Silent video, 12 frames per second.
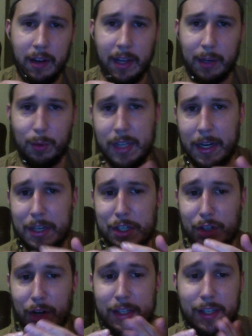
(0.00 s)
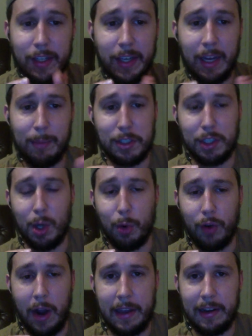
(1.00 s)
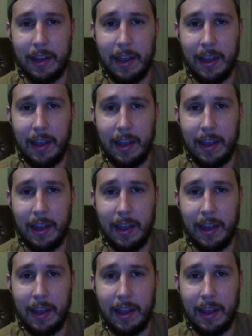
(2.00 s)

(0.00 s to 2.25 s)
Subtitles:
Like, we're setting screens to get him to go right,